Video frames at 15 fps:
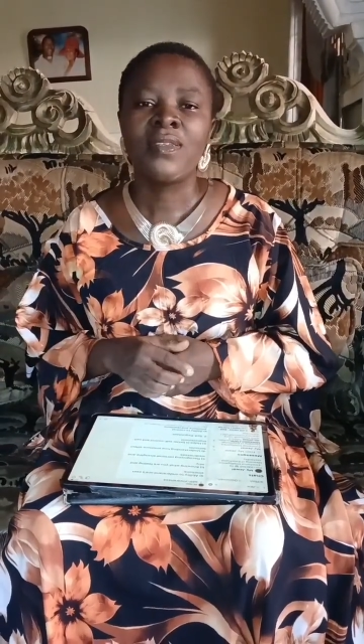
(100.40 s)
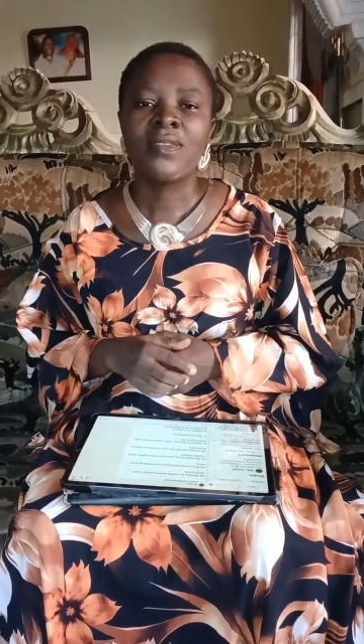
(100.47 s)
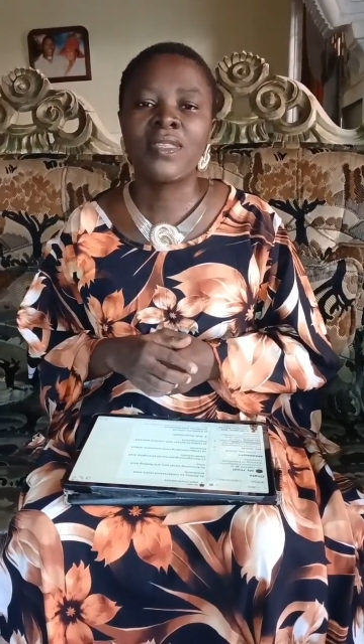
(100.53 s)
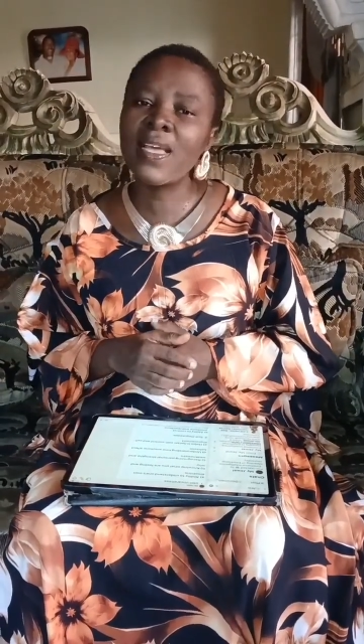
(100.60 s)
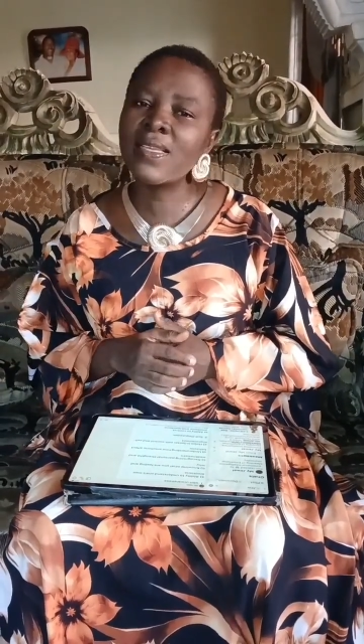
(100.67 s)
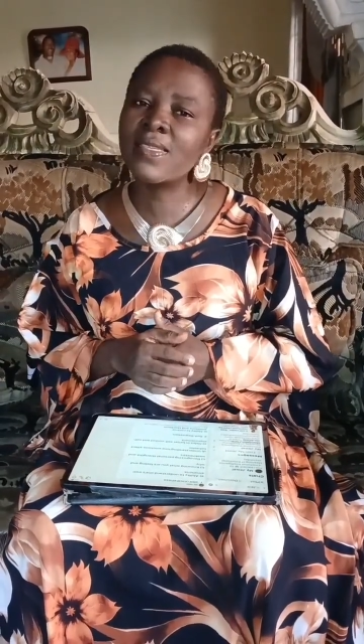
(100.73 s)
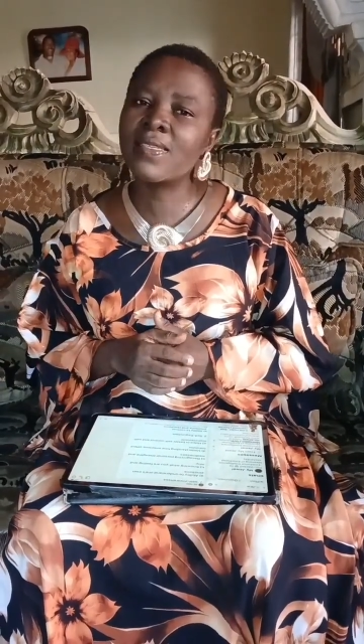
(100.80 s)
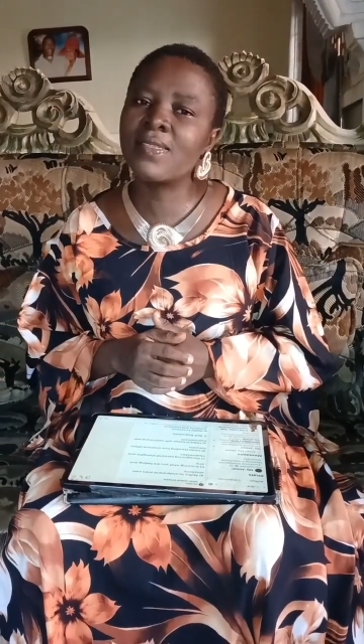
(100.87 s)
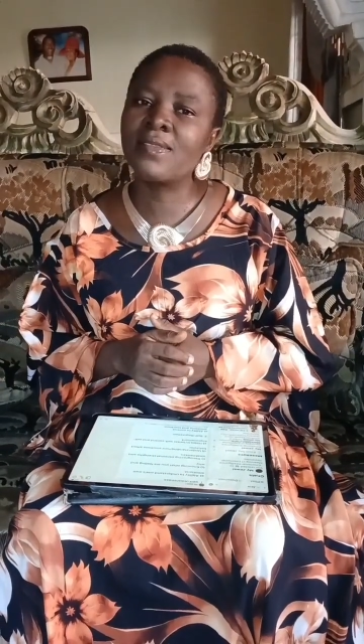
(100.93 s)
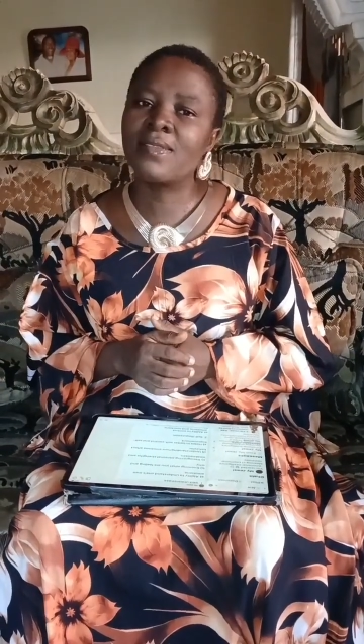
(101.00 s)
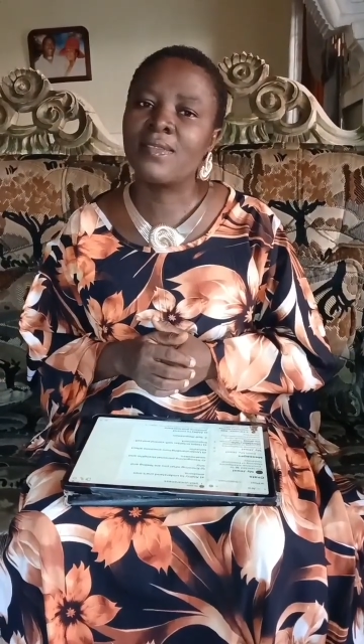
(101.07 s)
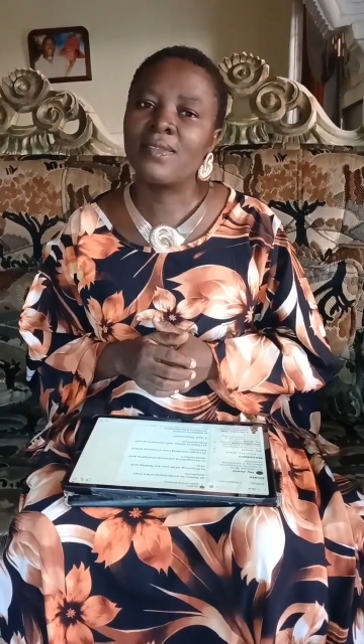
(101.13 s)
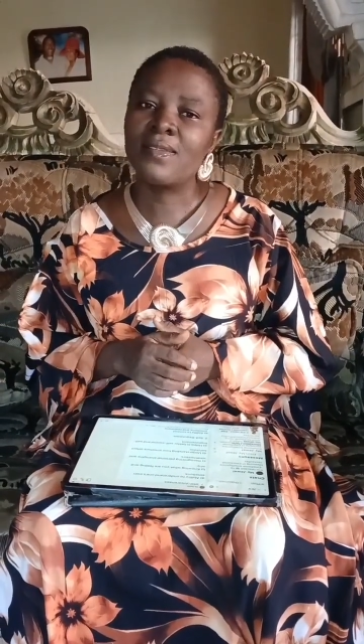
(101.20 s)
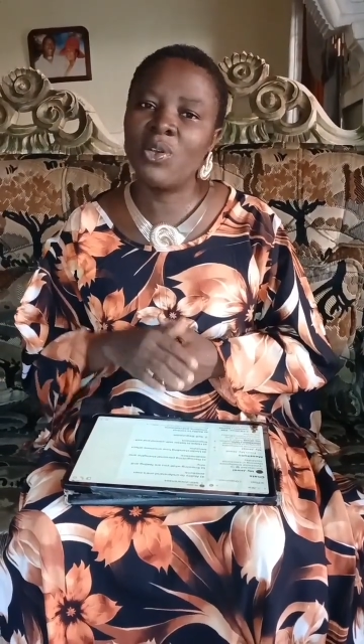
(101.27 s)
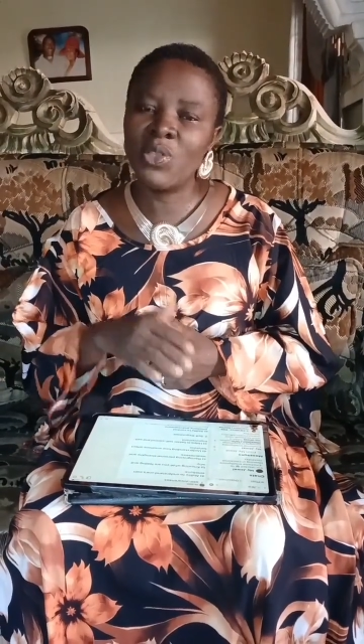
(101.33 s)
That's
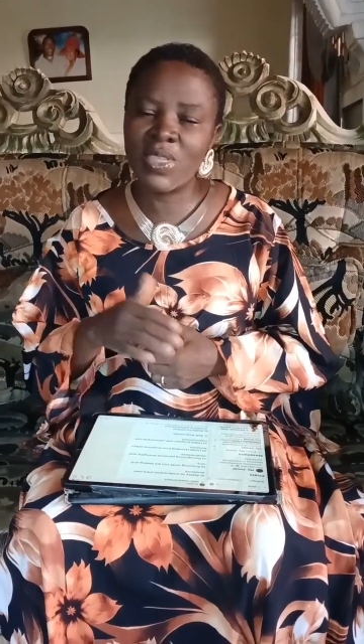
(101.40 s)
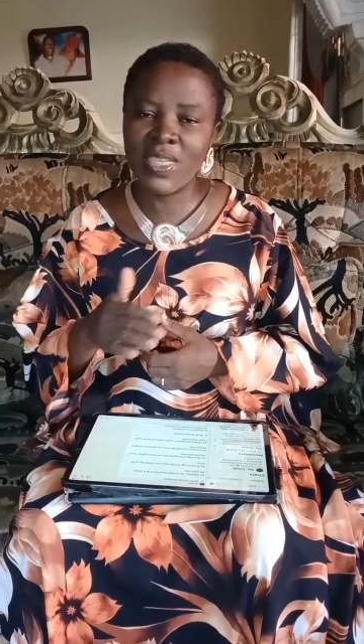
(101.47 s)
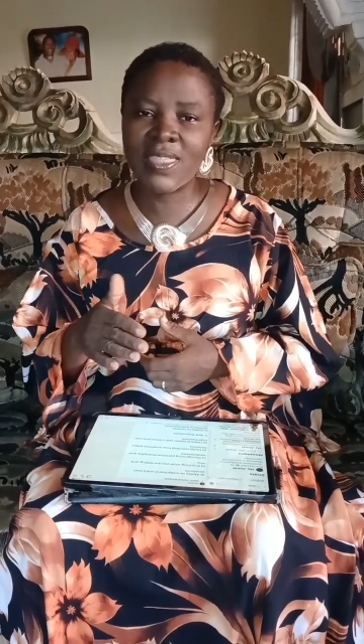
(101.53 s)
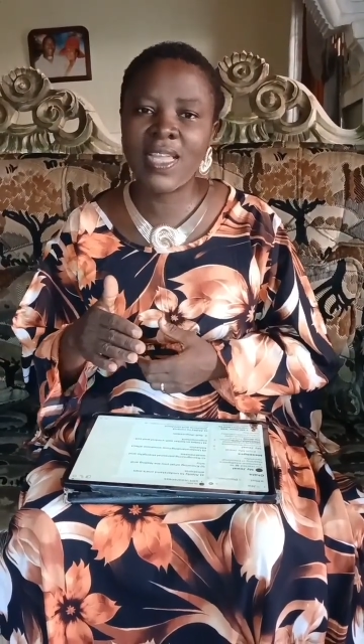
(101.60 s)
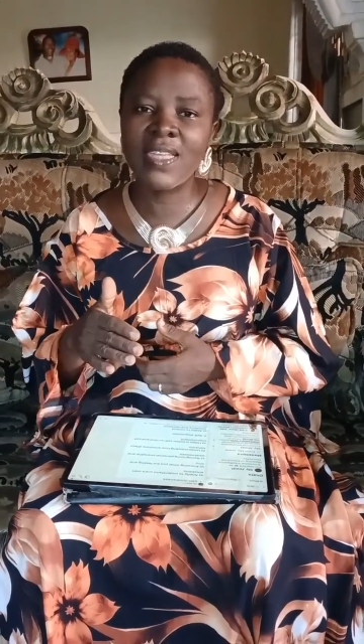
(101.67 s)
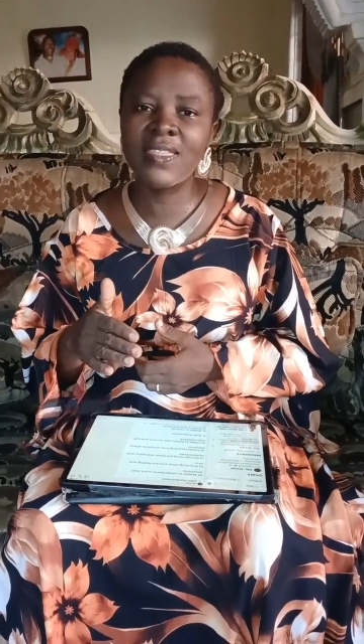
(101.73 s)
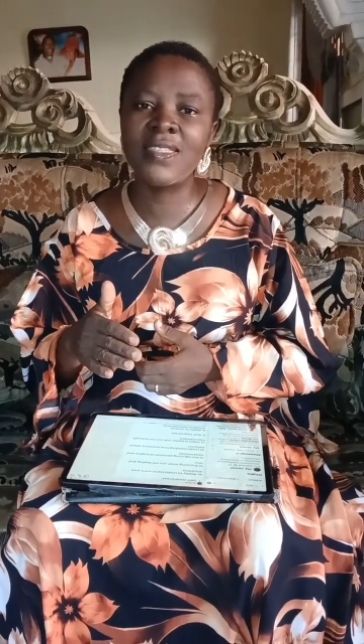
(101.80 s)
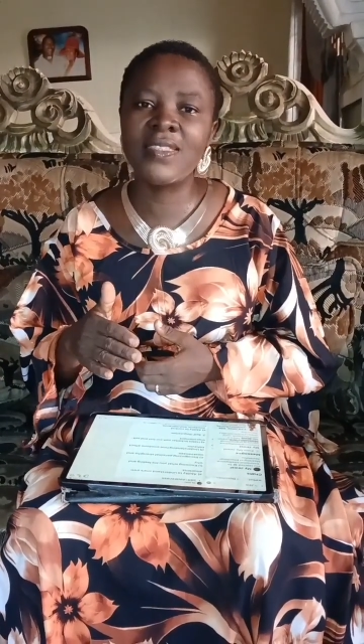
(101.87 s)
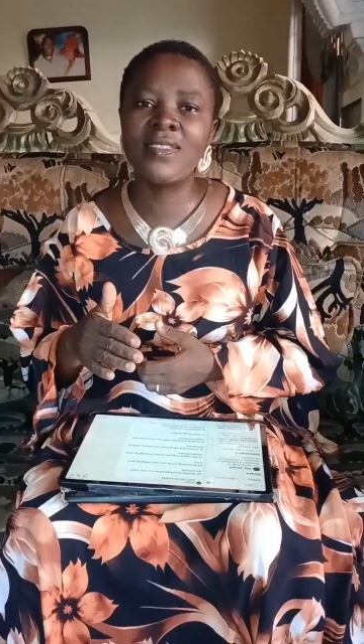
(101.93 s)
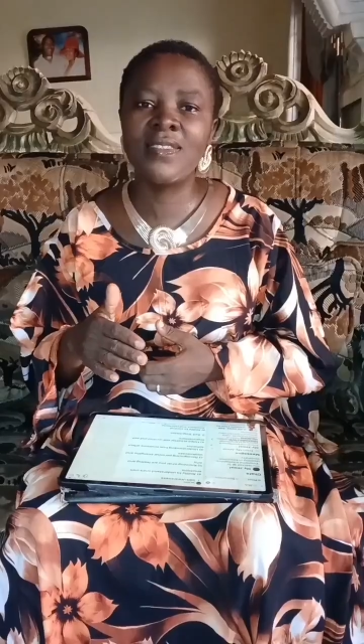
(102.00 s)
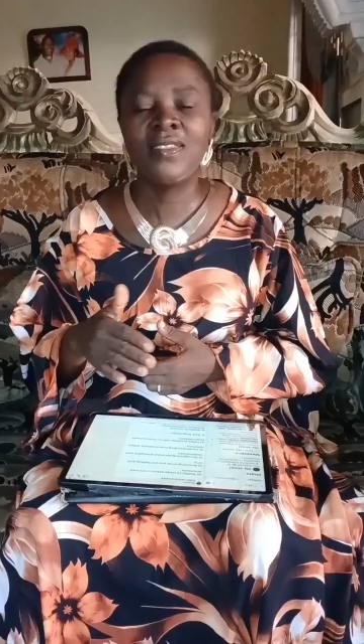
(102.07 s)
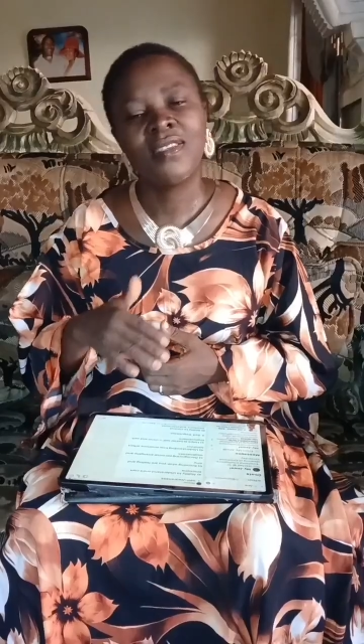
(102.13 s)
understanding